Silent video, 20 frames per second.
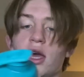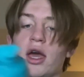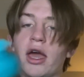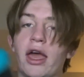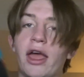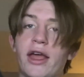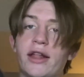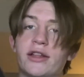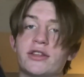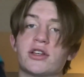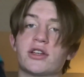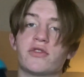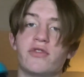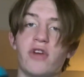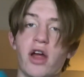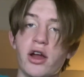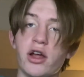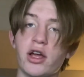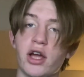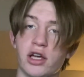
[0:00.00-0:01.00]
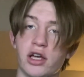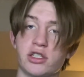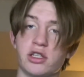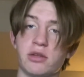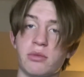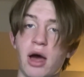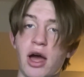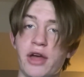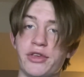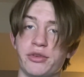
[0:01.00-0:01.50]
it's very
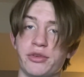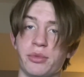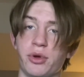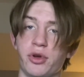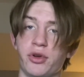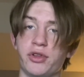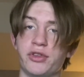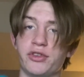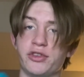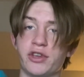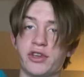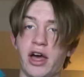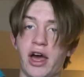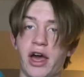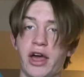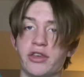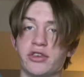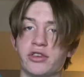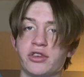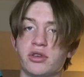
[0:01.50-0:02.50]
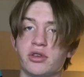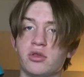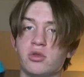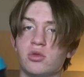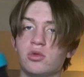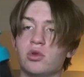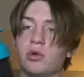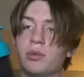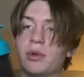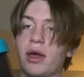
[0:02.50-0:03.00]
customizable in size.
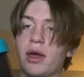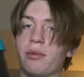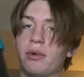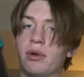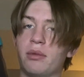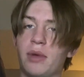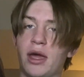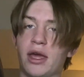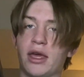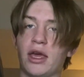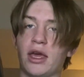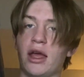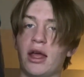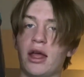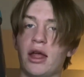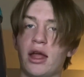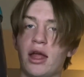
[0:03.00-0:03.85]
We'll be able to make it